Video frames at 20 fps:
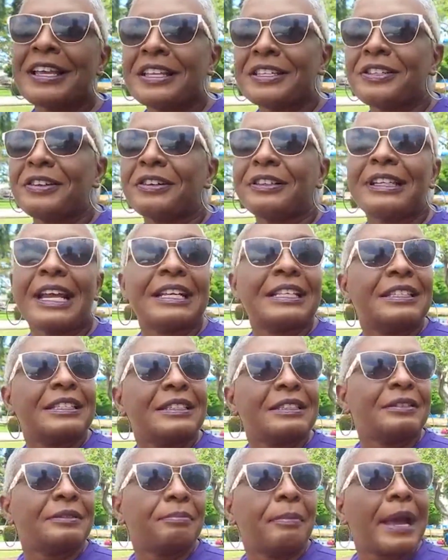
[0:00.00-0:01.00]
So that's
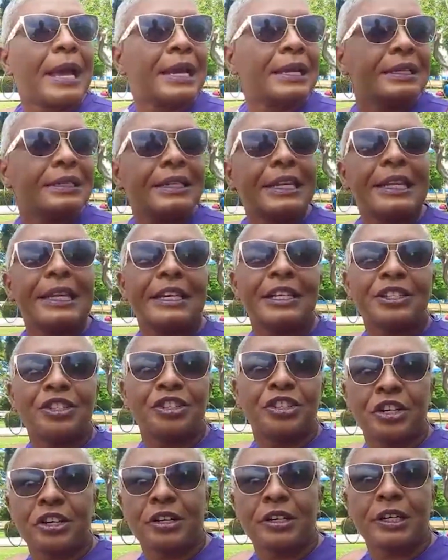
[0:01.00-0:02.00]
my daily
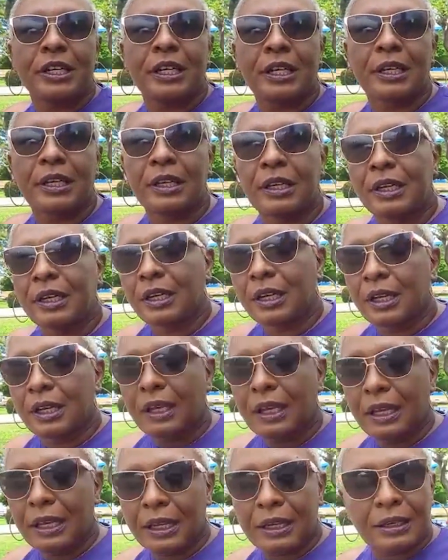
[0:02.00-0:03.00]
journey
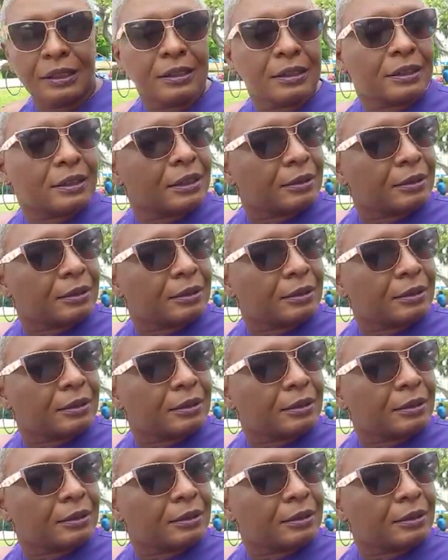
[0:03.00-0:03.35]
in